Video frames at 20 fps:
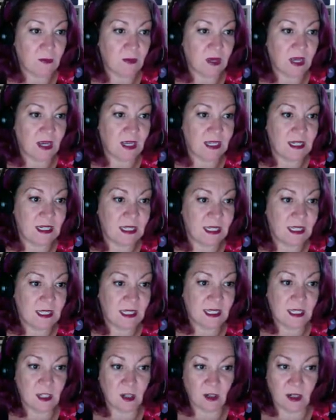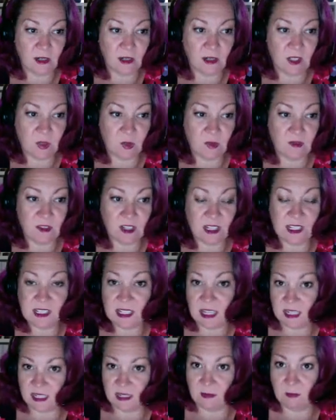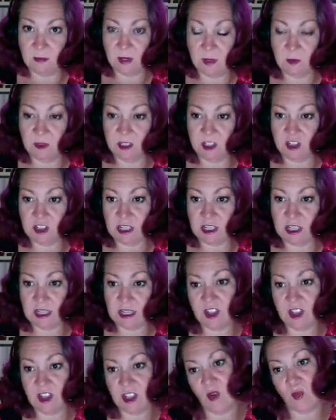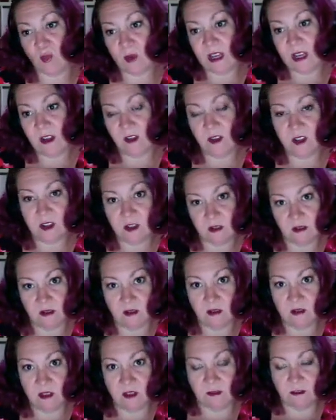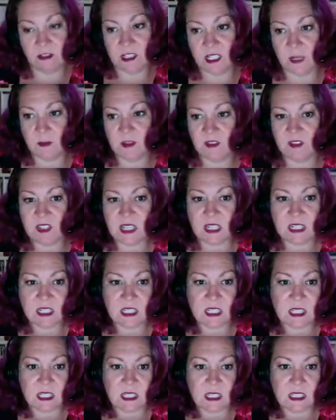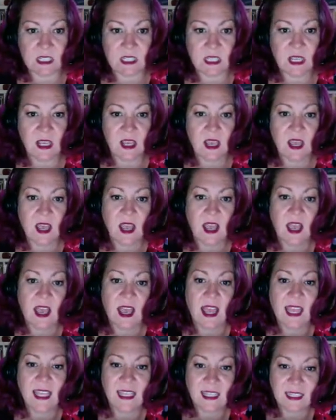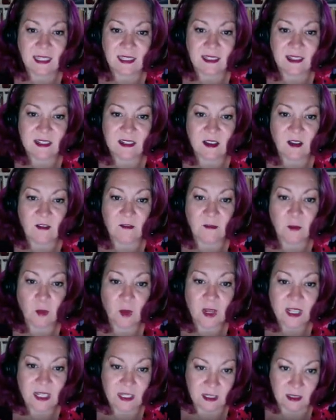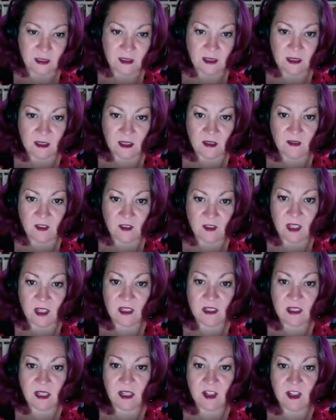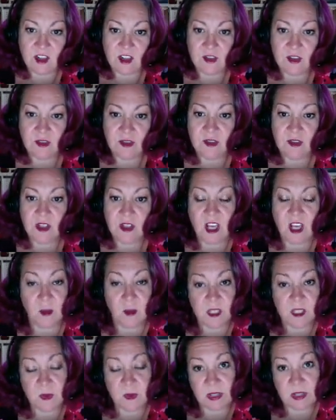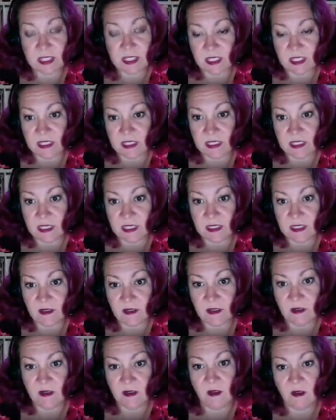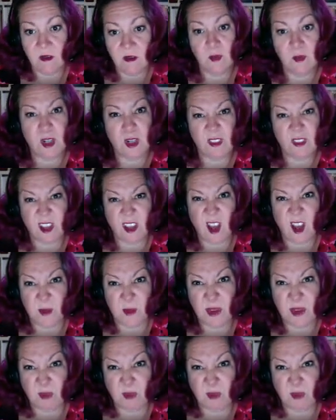ideas here in this revise, edit, and publish section around different types of sentences, and avoidance of unintentional comma splices, putting the comma in the